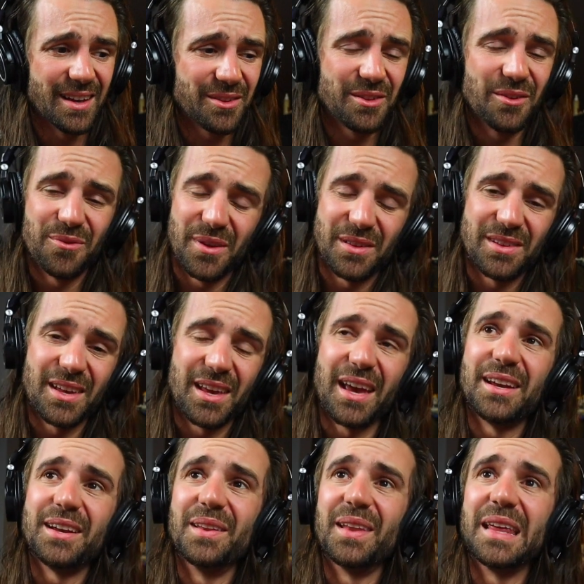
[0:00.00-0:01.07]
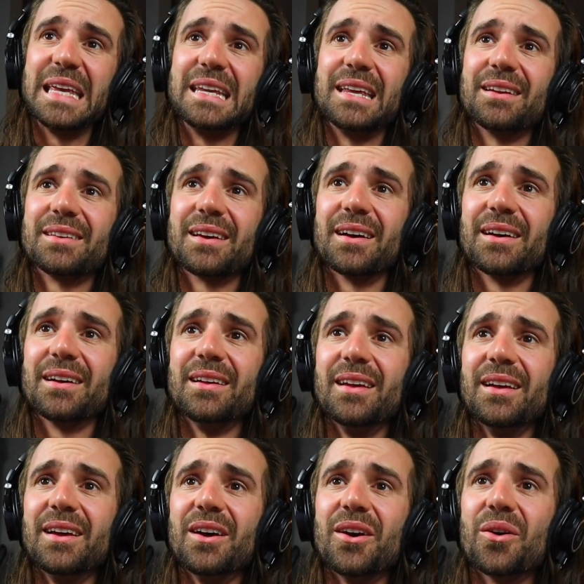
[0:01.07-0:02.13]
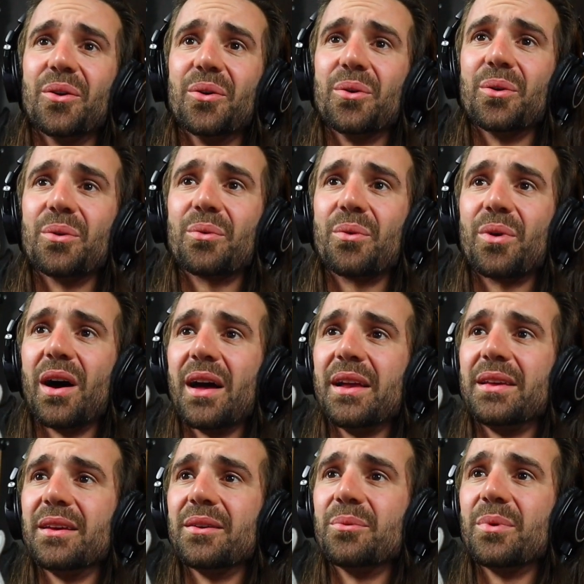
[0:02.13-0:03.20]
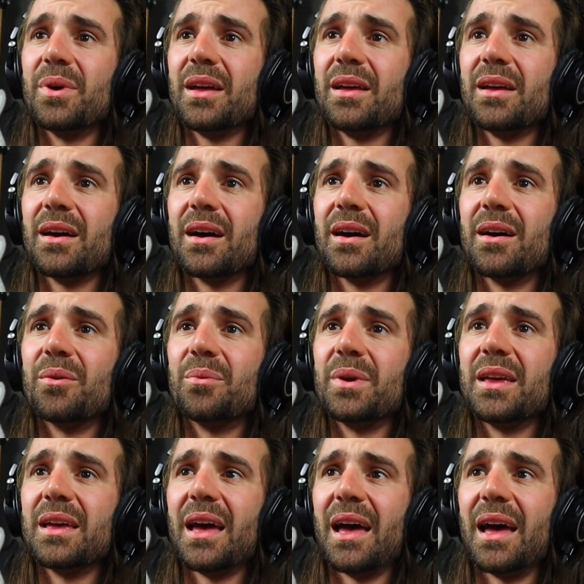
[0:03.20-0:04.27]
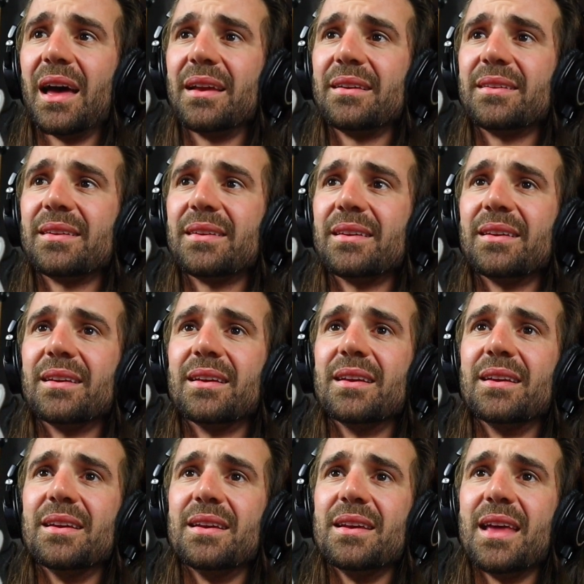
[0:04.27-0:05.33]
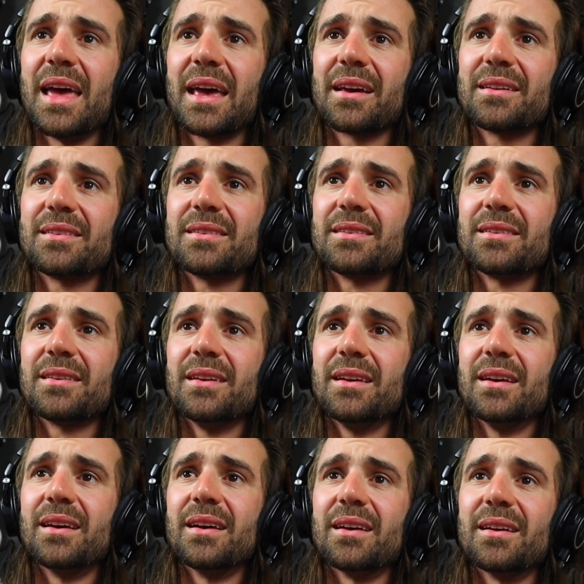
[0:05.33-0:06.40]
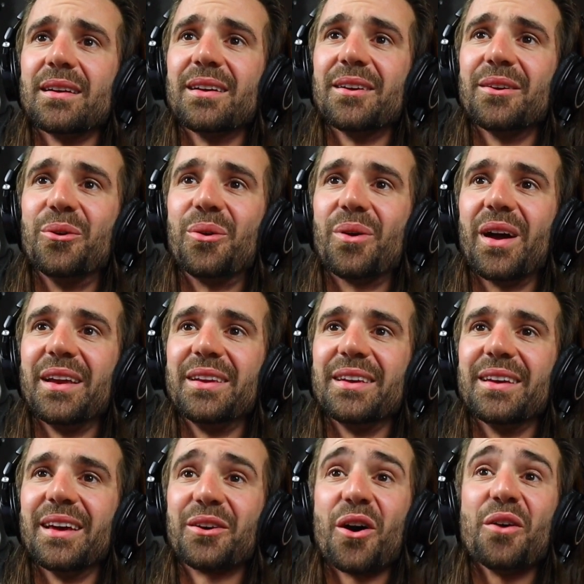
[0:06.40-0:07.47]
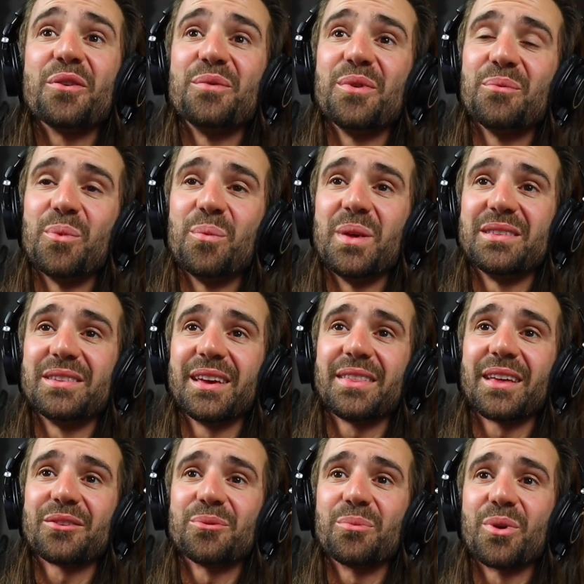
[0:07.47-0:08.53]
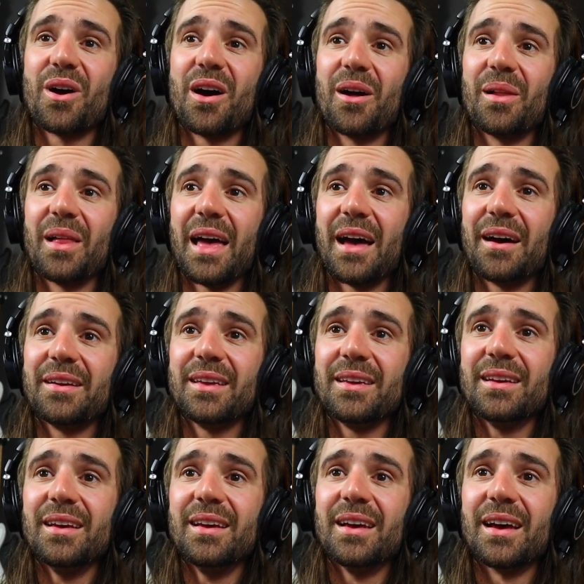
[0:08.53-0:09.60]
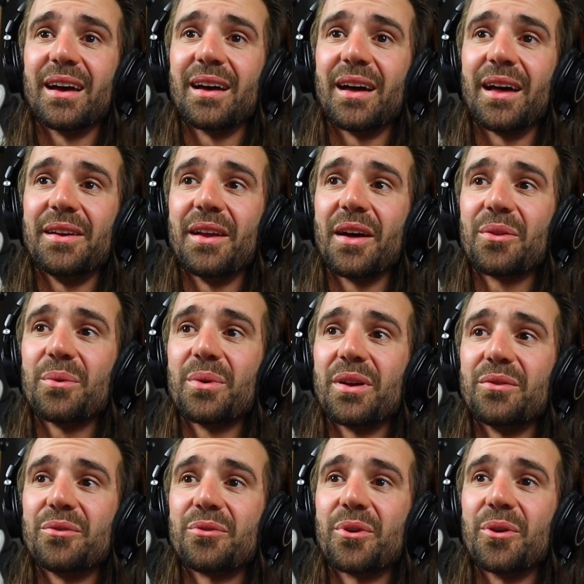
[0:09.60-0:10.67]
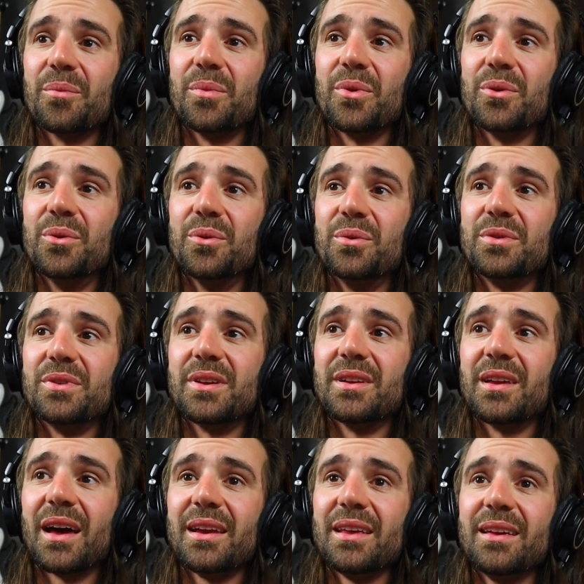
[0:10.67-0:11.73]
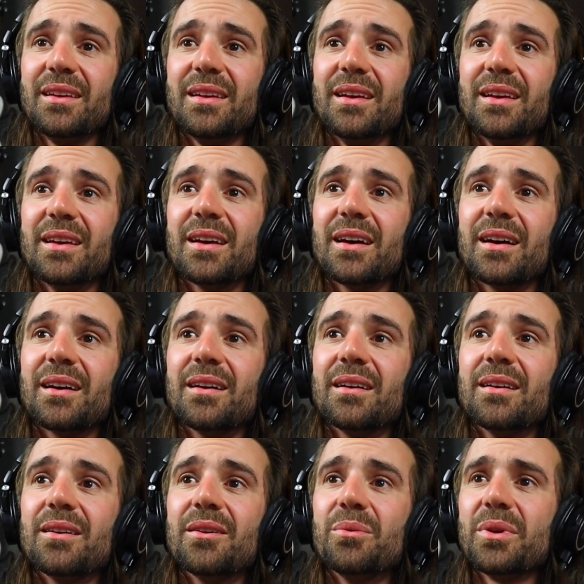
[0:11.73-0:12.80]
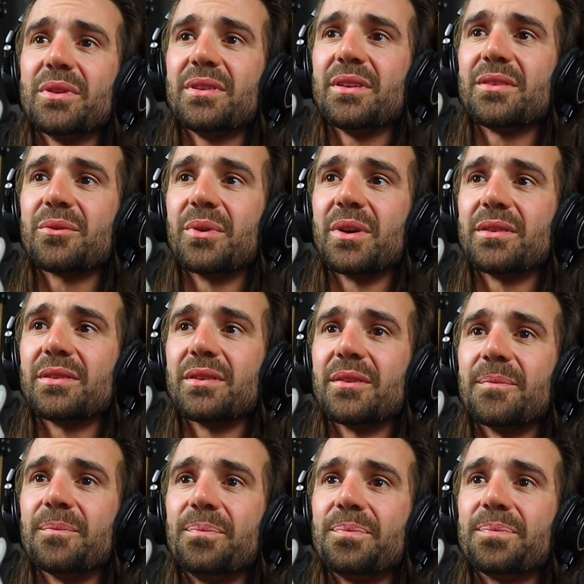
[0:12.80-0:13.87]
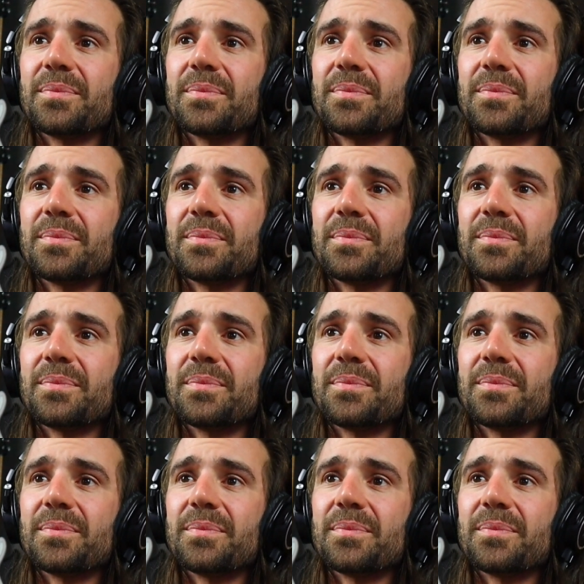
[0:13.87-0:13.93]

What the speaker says: sophisticated lead guitar. Alrighty, where are we at next? Alrighty, a coffee bib would be sick. That's from Kyle Howdy. Another one from Who's Your Daddy? What's this question?